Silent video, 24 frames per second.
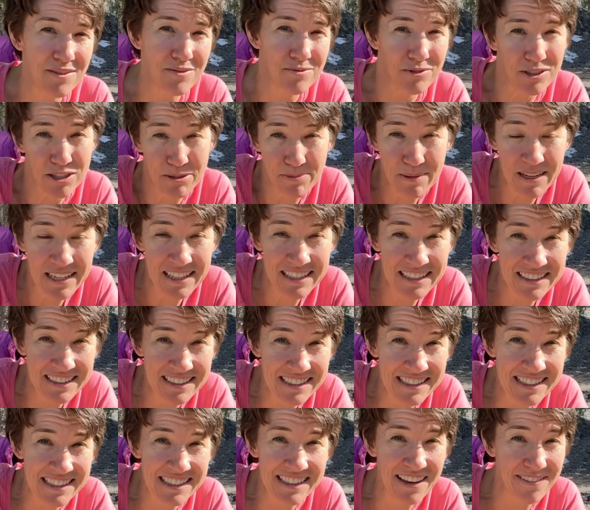which
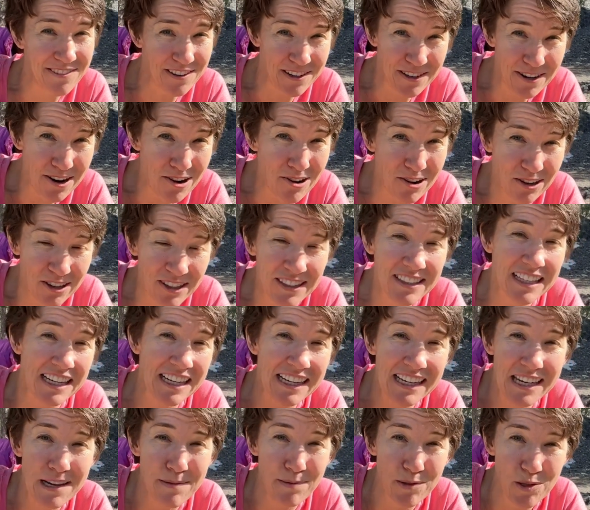means if you're cold,
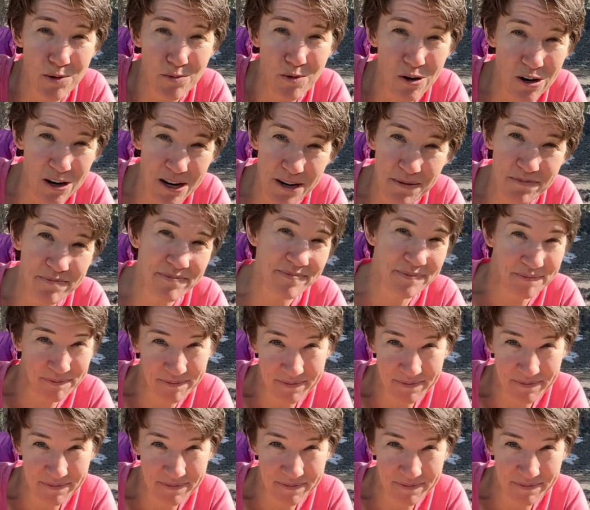it keeps you warm,